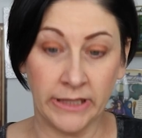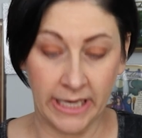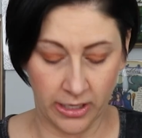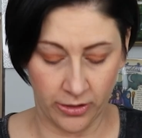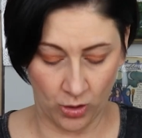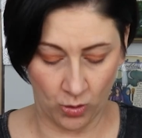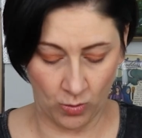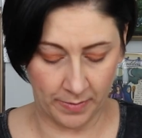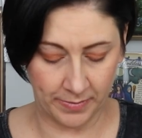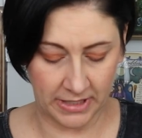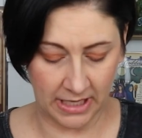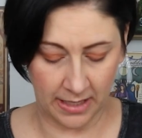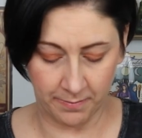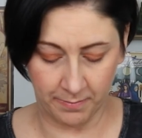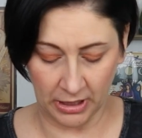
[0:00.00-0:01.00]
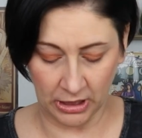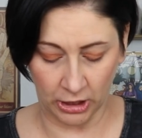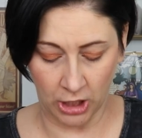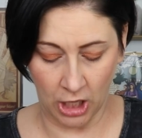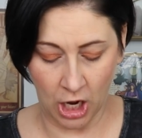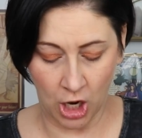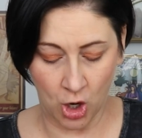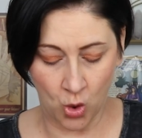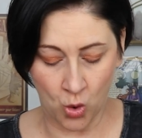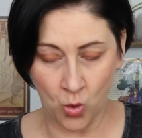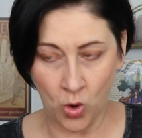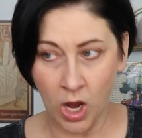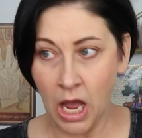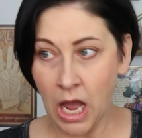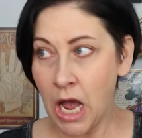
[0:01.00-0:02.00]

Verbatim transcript: link their website below.